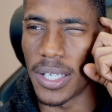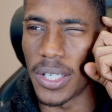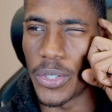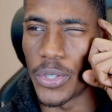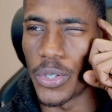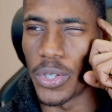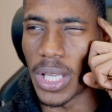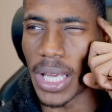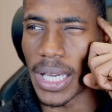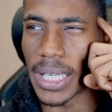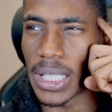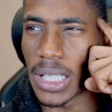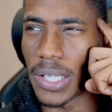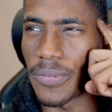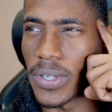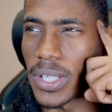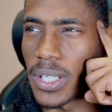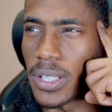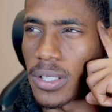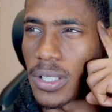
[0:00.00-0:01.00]
You're like
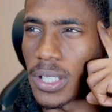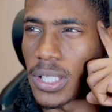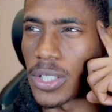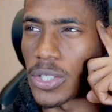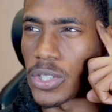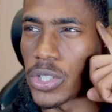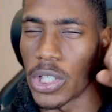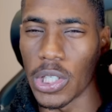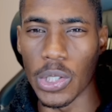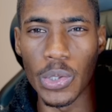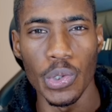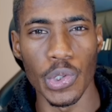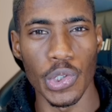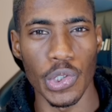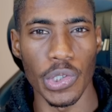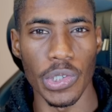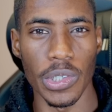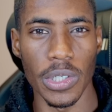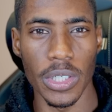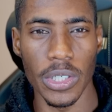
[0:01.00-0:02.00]
living in a
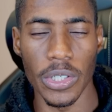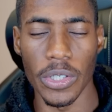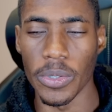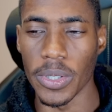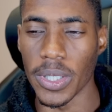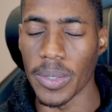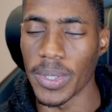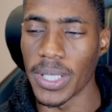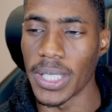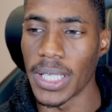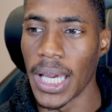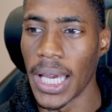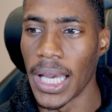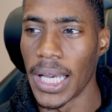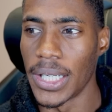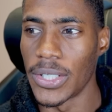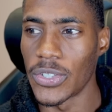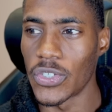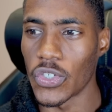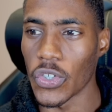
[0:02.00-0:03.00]
delusion, you know what I mean?
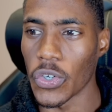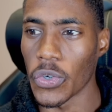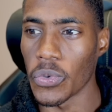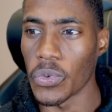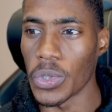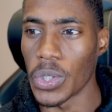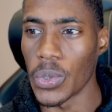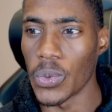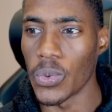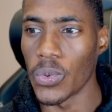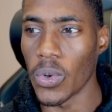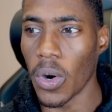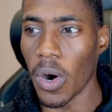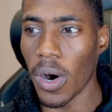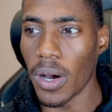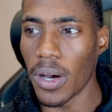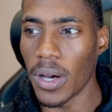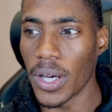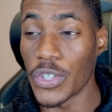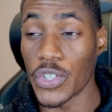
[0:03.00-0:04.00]
So you
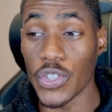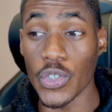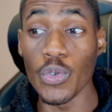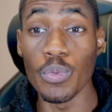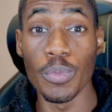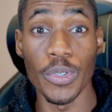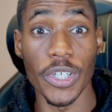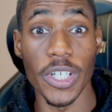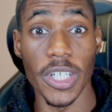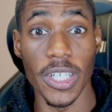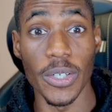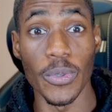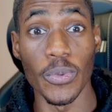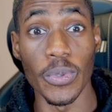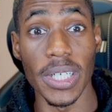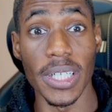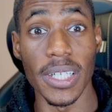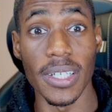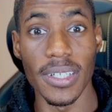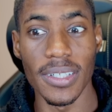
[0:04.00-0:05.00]
assume you're gonna
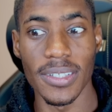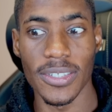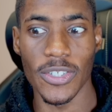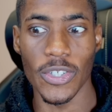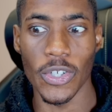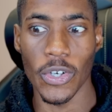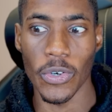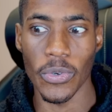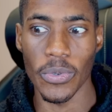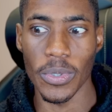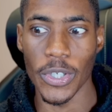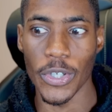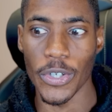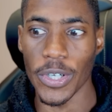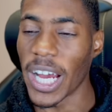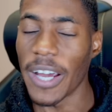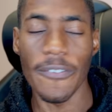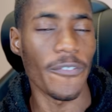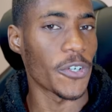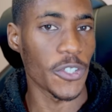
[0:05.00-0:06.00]
win, so
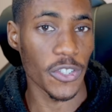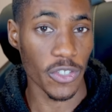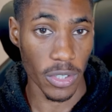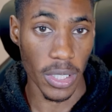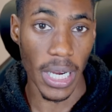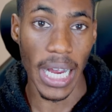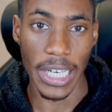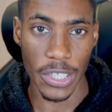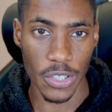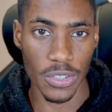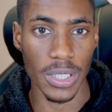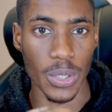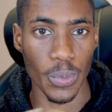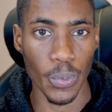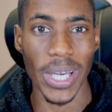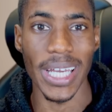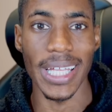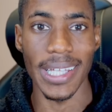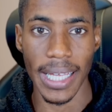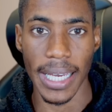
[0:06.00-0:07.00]
your efforts are actually
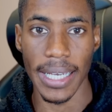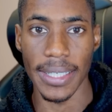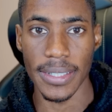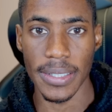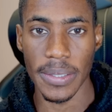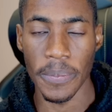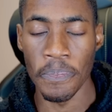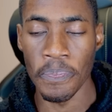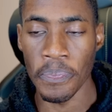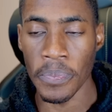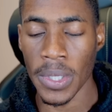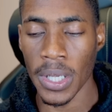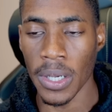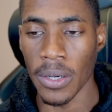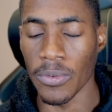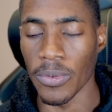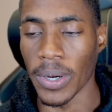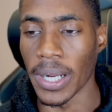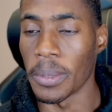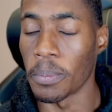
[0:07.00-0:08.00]
way less,
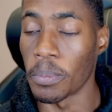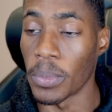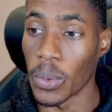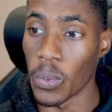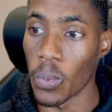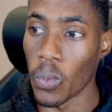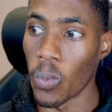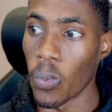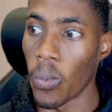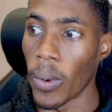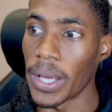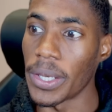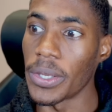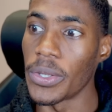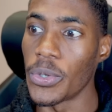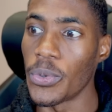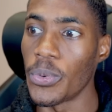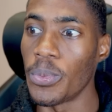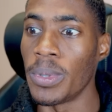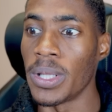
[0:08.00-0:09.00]
right? But when
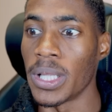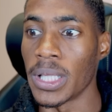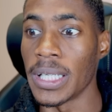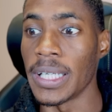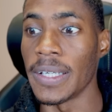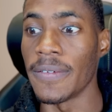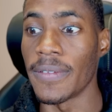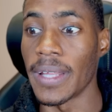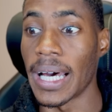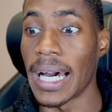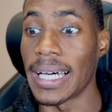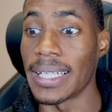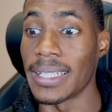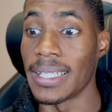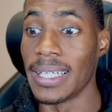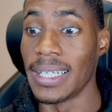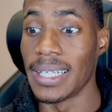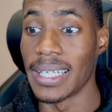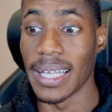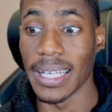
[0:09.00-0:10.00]
you believe
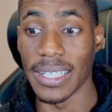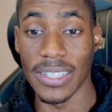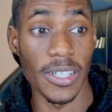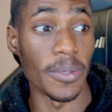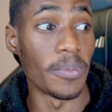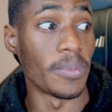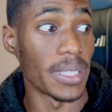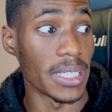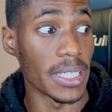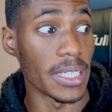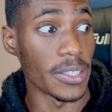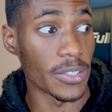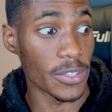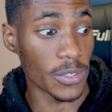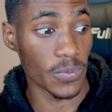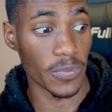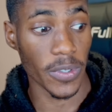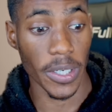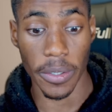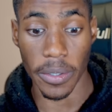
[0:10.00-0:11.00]
that somebody
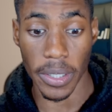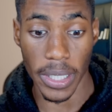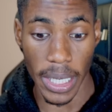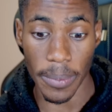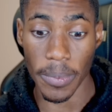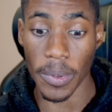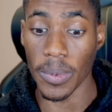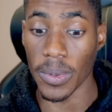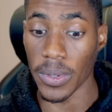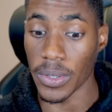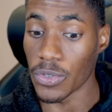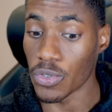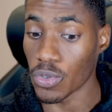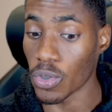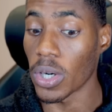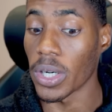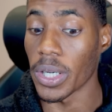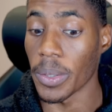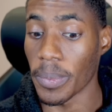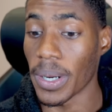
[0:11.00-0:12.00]
is very capable and
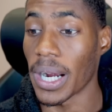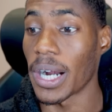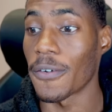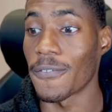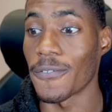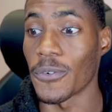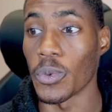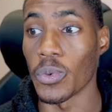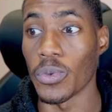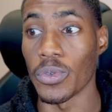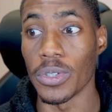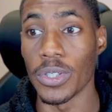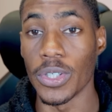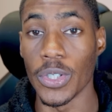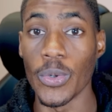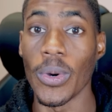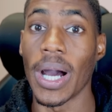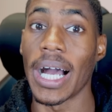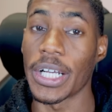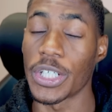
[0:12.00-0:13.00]
strong and powerful,
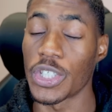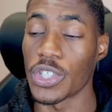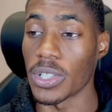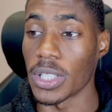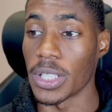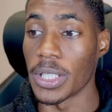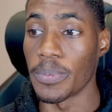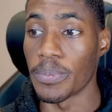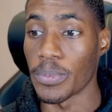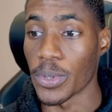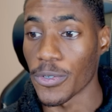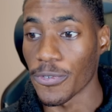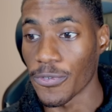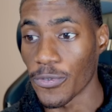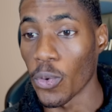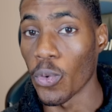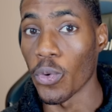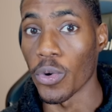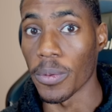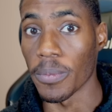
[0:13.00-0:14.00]
you actually
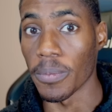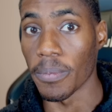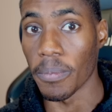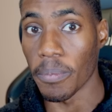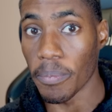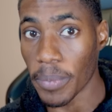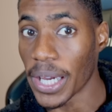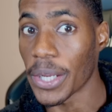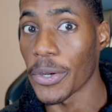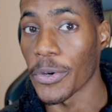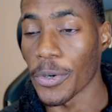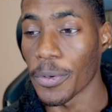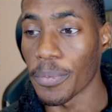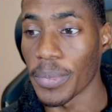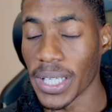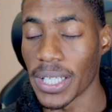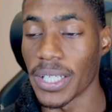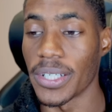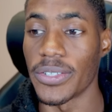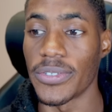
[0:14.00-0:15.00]
perform better
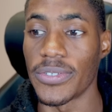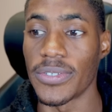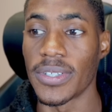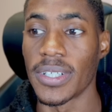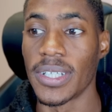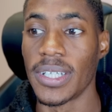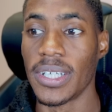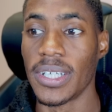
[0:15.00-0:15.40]
because